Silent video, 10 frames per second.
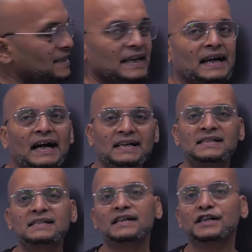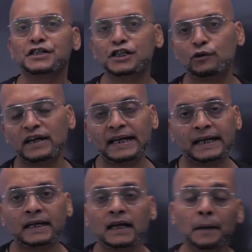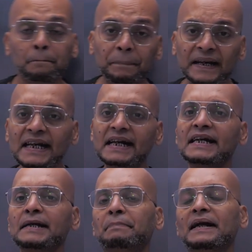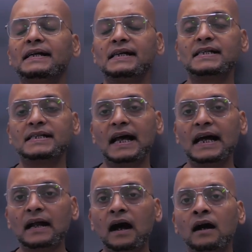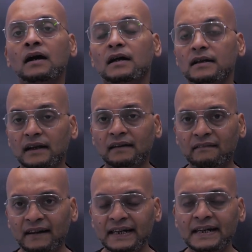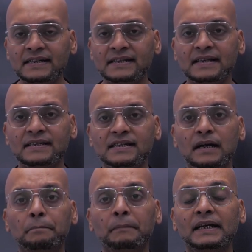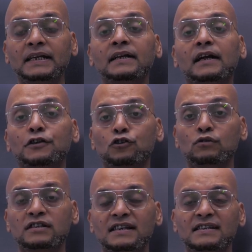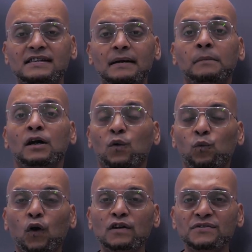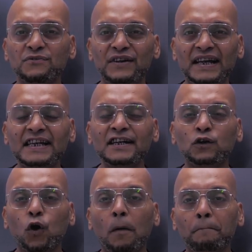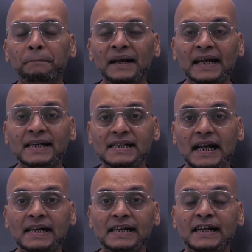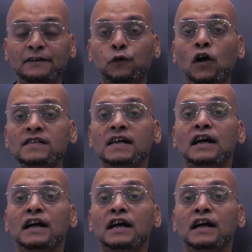See guys, during pre-independence era, the credit system, money control system was very complex and it was